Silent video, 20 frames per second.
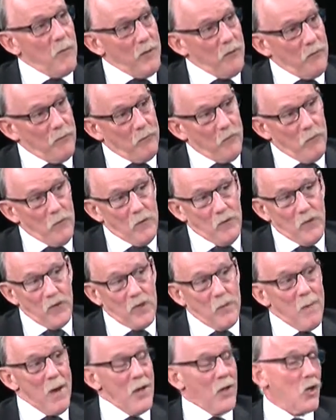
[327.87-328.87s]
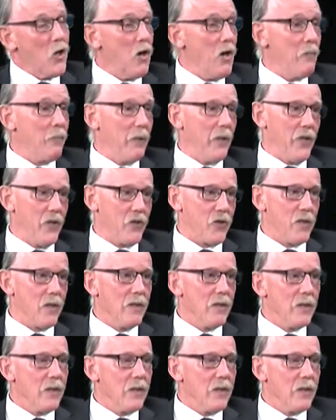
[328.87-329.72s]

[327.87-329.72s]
we've just about accomplished.